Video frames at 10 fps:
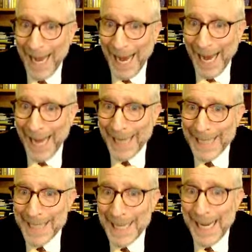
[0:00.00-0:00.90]

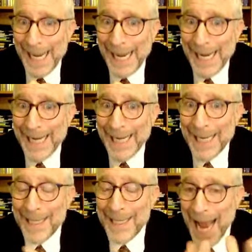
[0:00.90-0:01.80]
And it
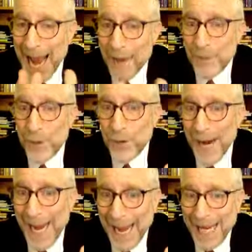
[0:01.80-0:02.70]
is after
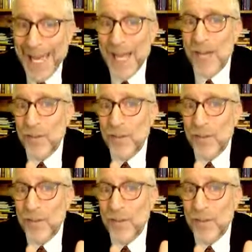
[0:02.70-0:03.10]
a